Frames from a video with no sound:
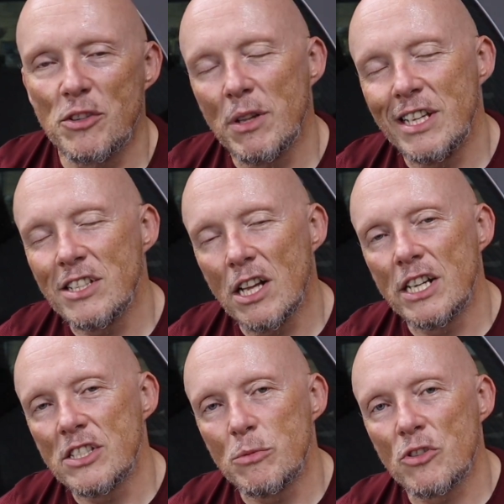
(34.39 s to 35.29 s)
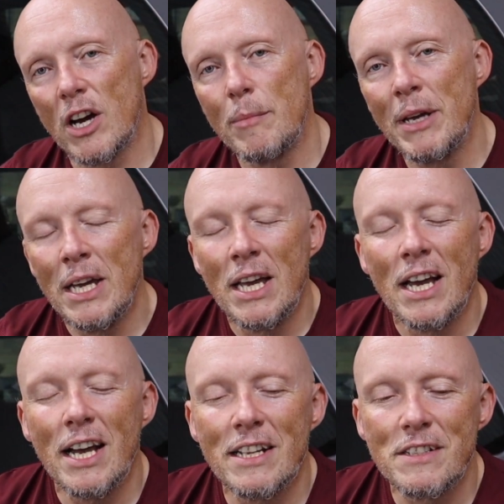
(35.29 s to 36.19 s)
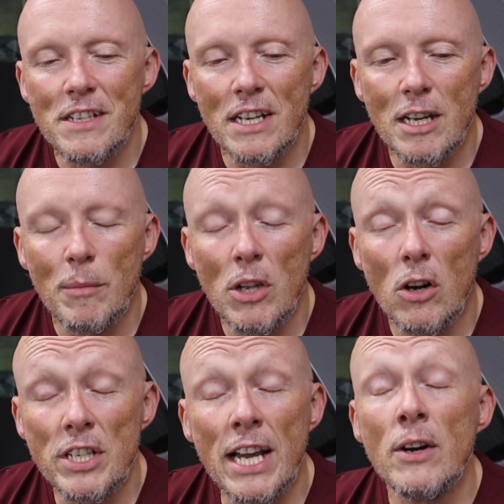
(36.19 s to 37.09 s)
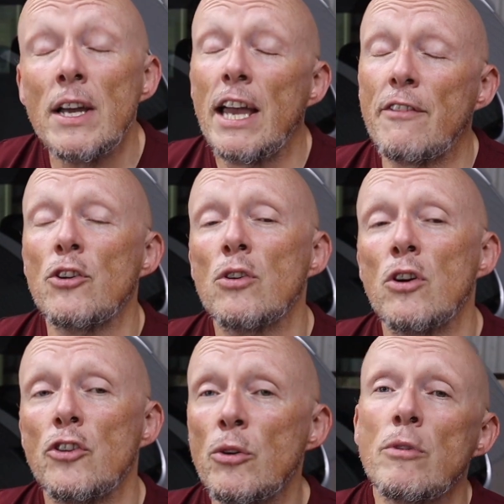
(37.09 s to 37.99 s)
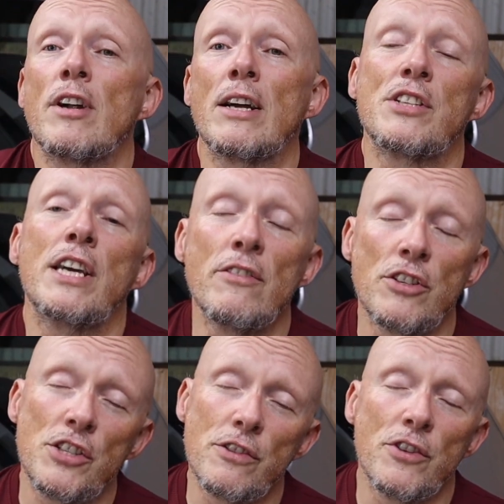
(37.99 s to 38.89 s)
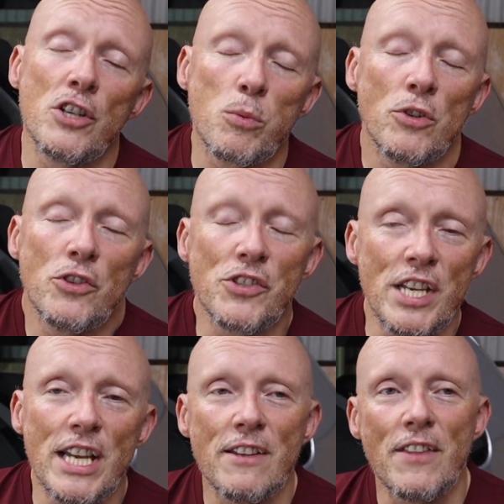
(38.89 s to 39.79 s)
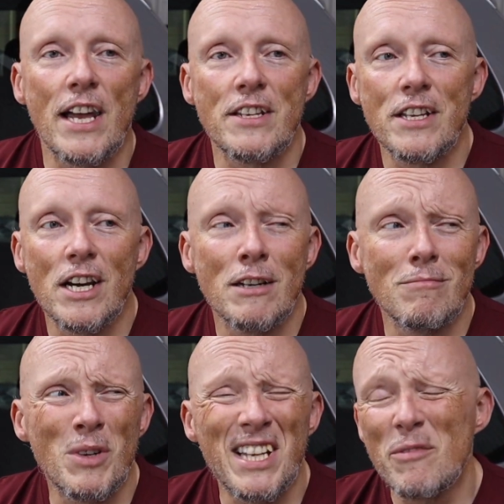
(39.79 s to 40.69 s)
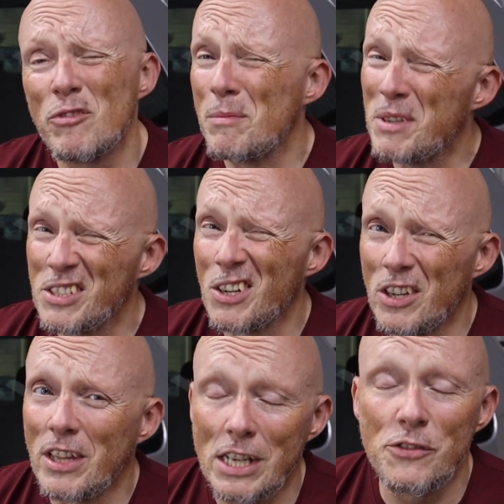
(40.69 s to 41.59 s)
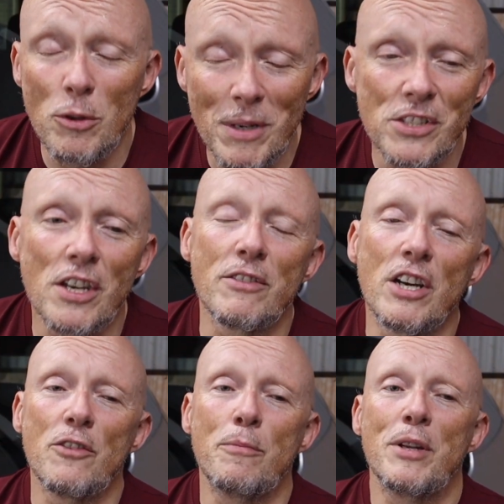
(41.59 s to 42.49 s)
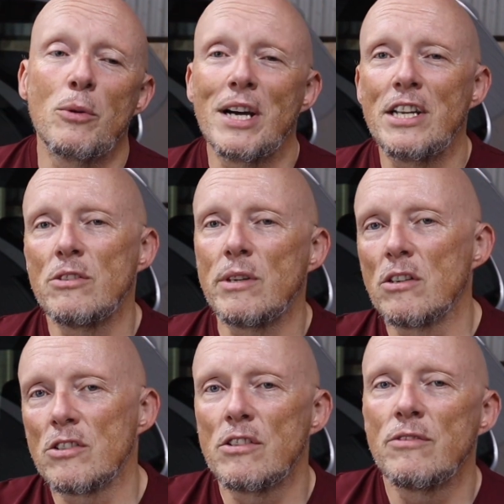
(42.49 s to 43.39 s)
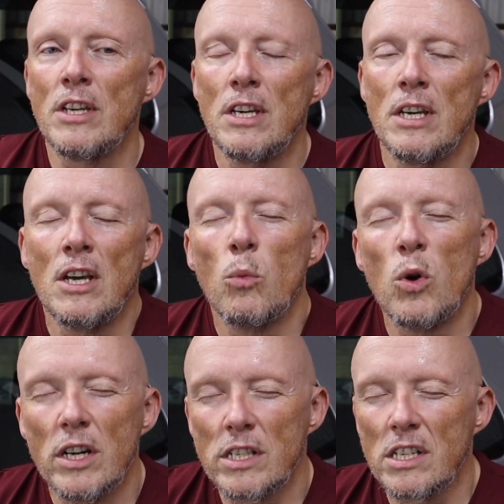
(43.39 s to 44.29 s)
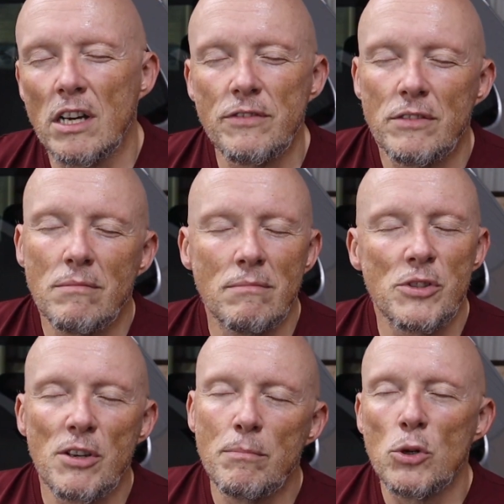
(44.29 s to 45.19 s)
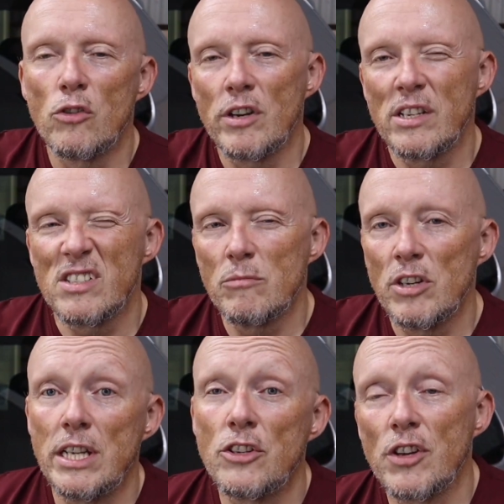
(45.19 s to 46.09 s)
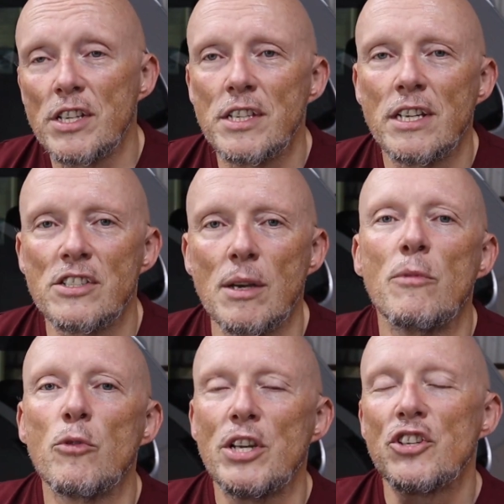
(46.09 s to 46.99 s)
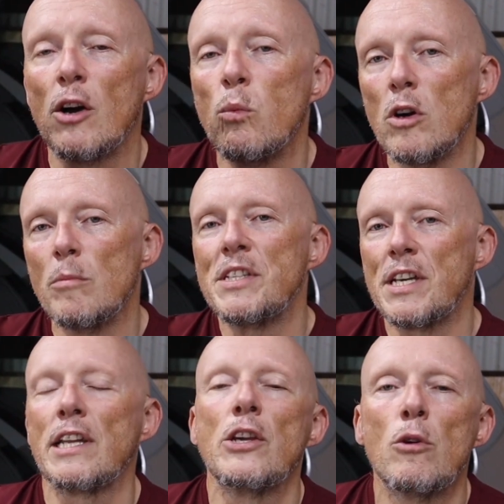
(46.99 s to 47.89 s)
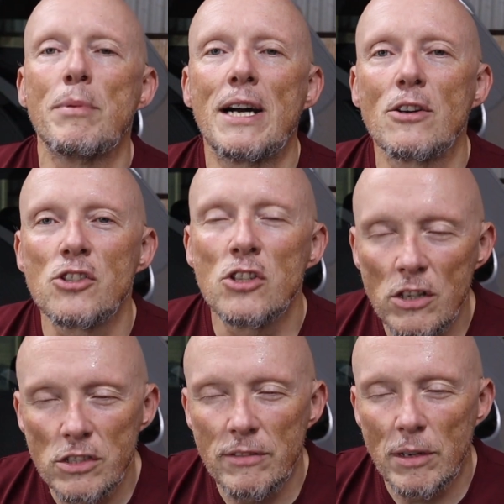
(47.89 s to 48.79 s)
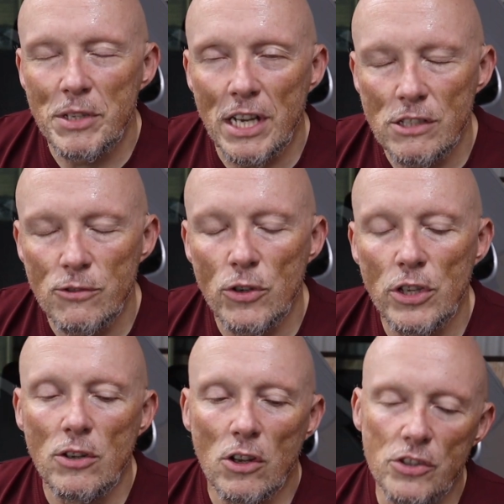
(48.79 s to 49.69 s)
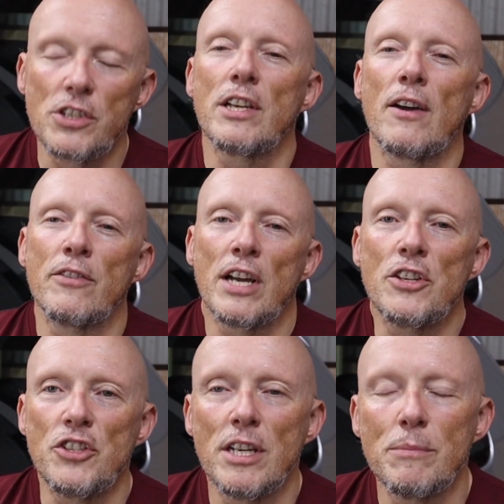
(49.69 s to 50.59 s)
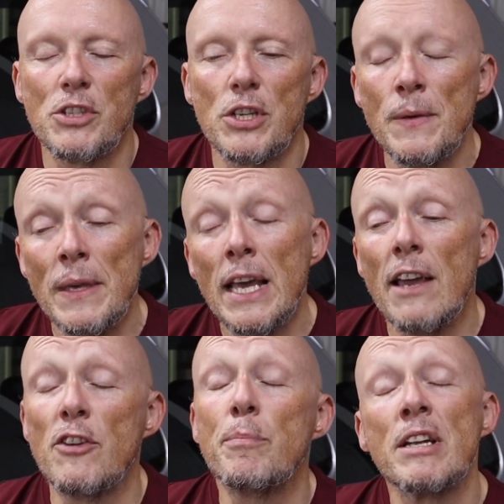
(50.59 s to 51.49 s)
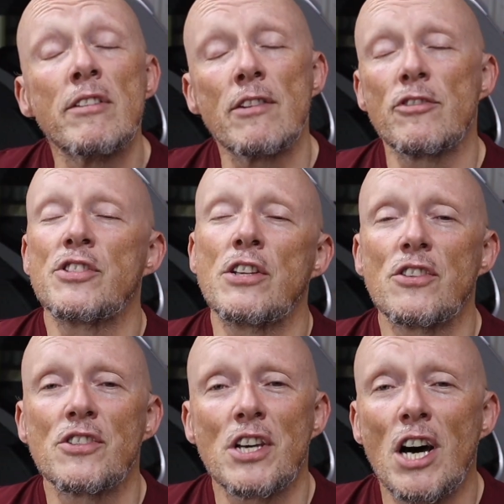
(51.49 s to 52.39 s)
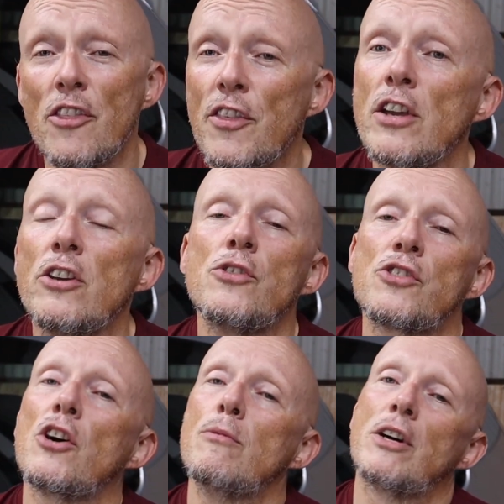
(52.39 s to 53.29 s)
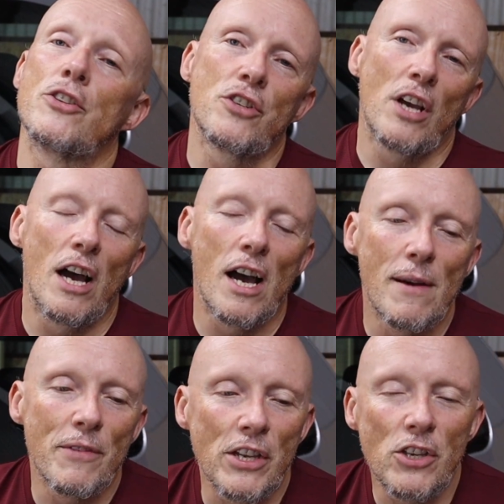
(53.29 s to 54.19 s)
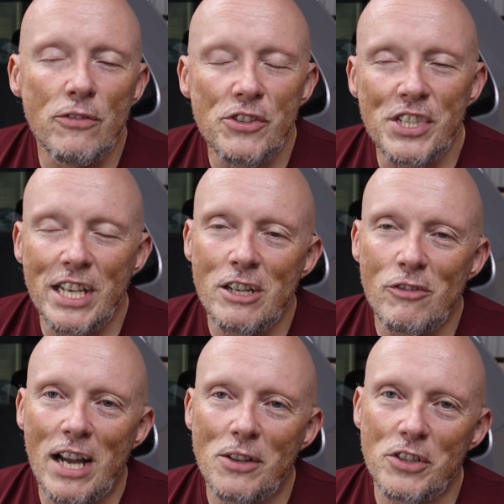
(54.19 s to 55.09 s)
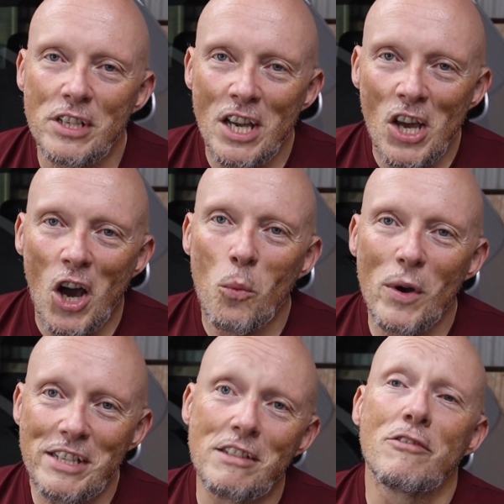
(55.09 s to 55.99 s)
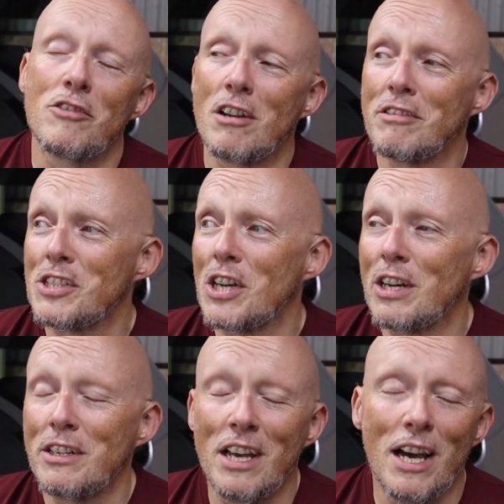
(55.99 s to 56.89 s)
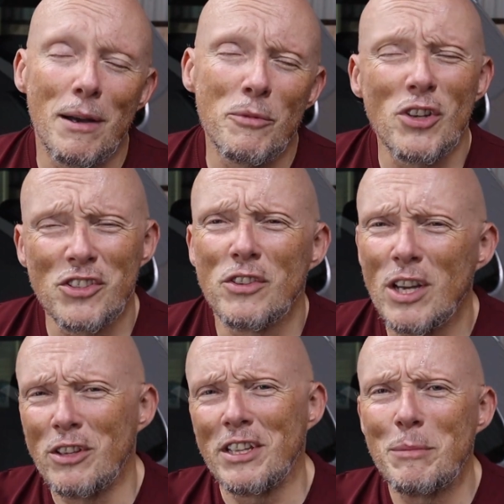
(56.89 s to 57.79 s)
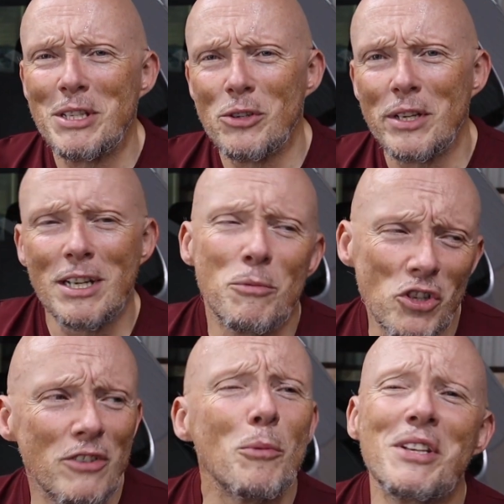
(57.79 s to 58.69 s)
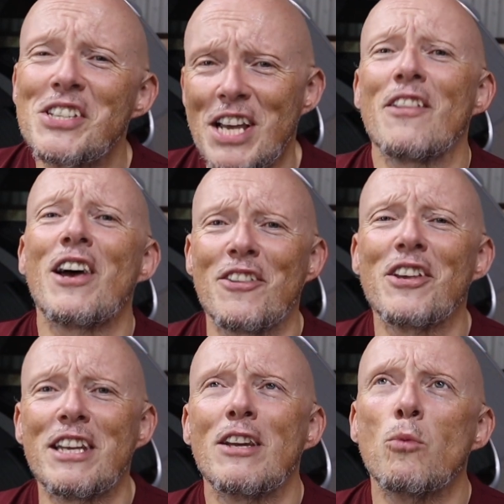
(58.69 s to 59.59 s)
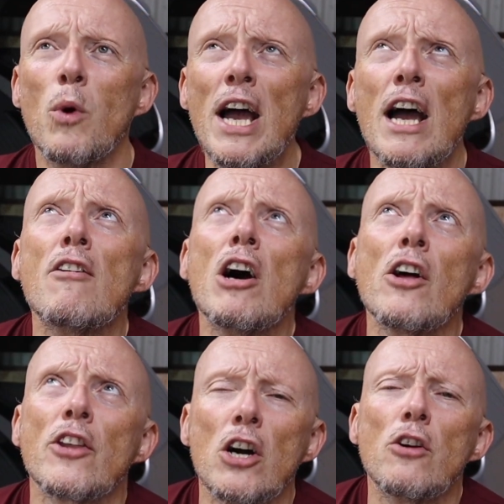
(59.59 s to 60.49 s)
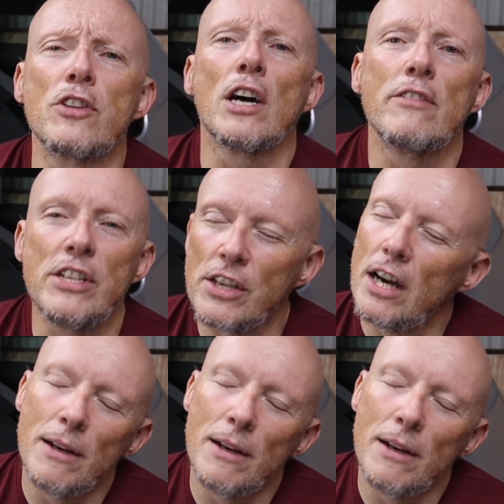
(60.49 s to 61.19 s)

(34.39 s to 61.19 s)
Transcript: So please like, subscribe, and come along. Now, if you're new around here and this is the first one you're seeing, then well, you haven't really missed a lot in the last few months. I've kind of been away doing lots of work stuff, and some boring, some really interesting, some of which I will be telling you about, because lots of updates for you, lots of catching up to do. If you've been around since the start, thank you so much. Thank you for sticking around and waiting for our return. I'm sure that's not the only thing you've been doing. I'm sure you've not been sat there thinking, where are the Golf Diaries?